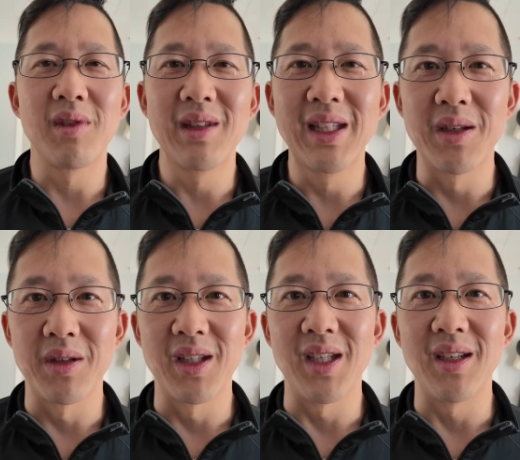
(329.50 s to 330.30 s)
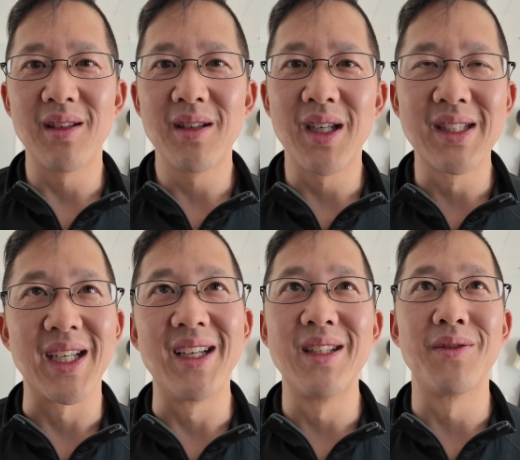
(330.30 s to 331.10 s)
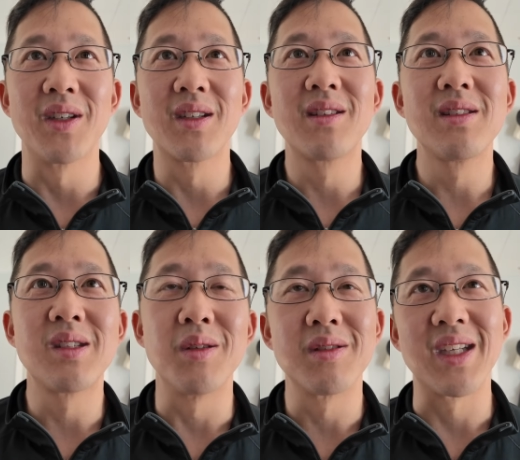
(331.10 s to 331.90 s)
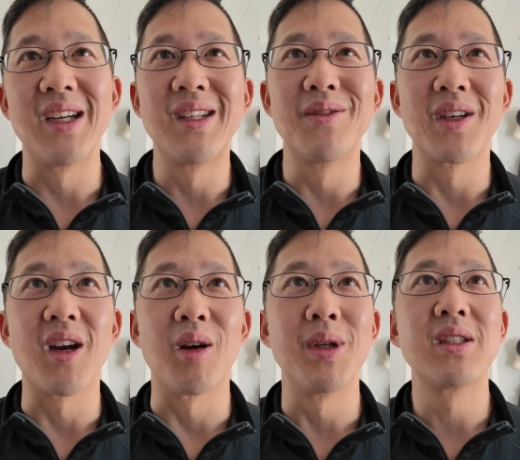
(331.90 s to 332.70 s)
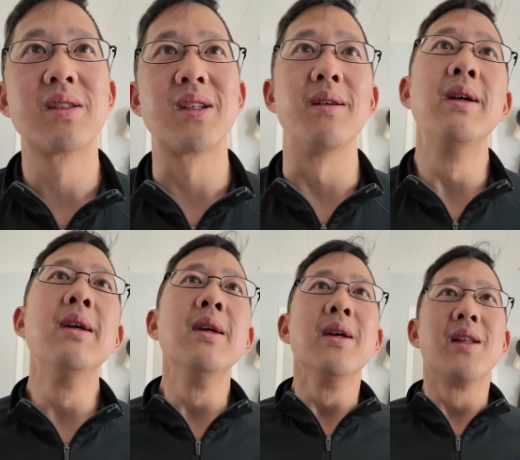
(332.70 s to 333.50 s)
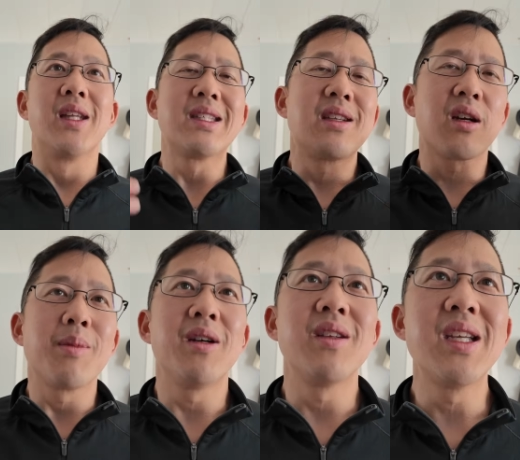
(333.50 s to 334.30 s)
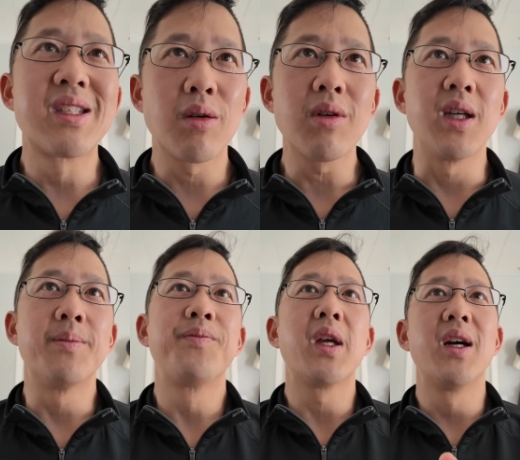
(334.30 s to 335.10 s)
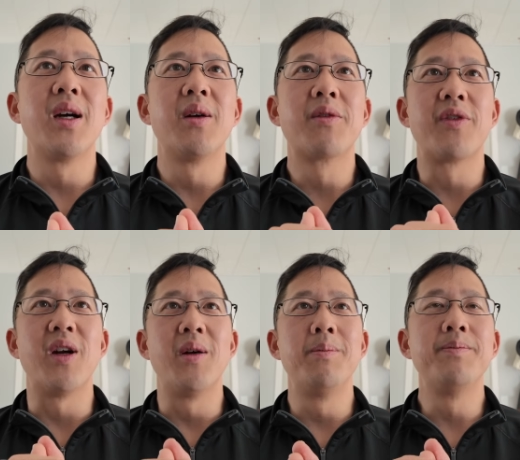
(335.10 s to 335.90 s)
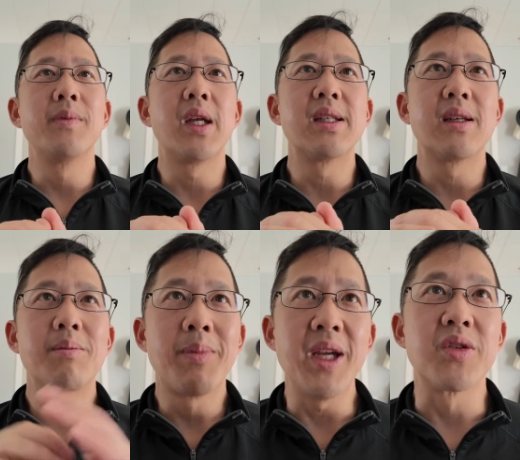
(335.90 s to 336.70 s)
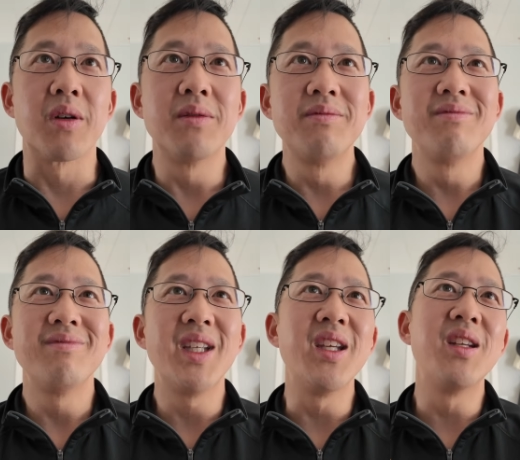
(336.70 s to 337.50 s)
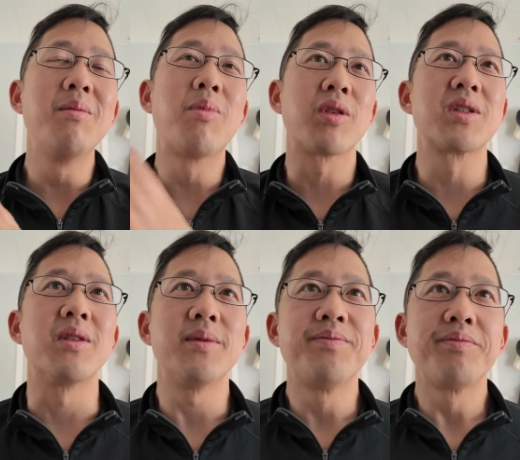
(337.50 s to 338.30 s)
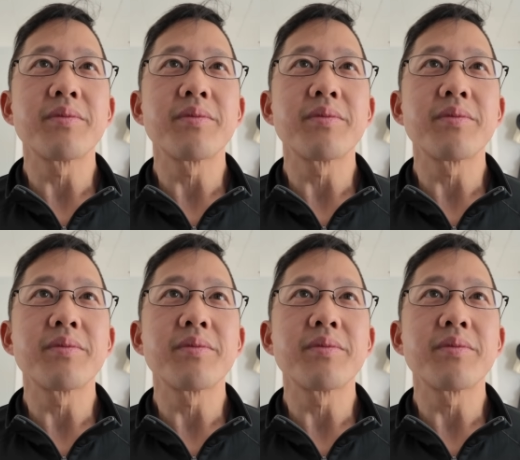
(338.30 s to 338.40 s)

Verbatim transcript: literally unscientific, pseudoscientific garbage. So let's talk about a story uh, from Pedro in Portugal.